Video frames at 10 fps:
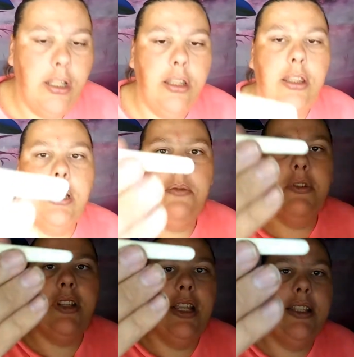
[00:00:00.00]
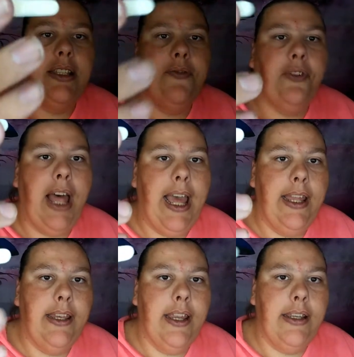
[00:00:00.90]
this one's nice. It's flat
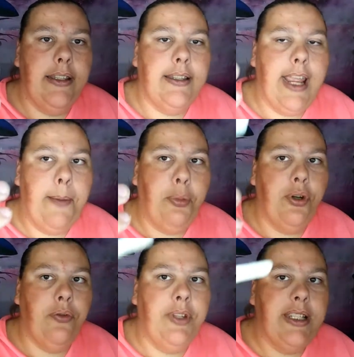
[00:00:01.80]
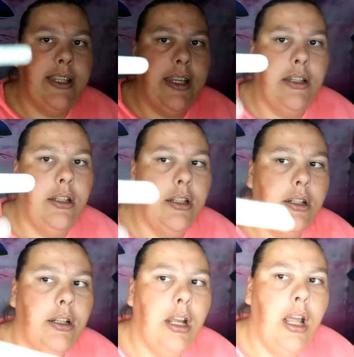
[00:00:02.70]
and tapered on this end,
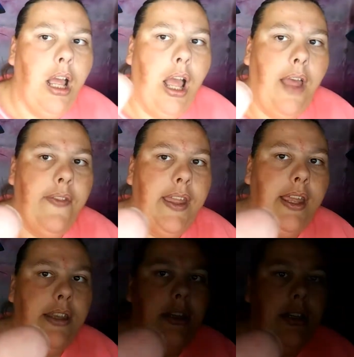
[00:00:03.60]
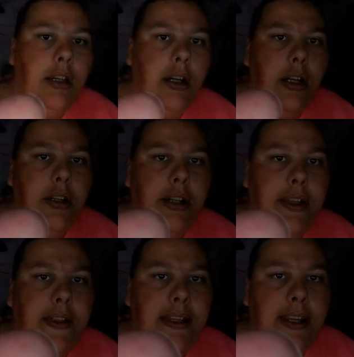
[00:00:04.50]
and then you got
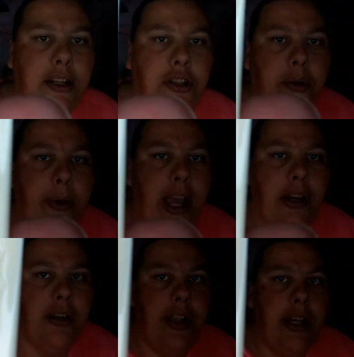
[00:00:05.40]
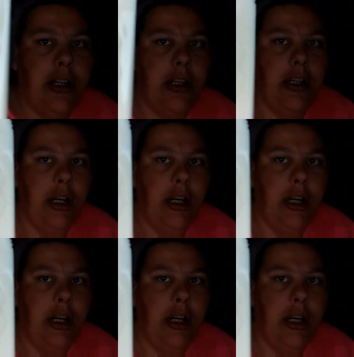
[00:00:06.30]
that texture pattern there,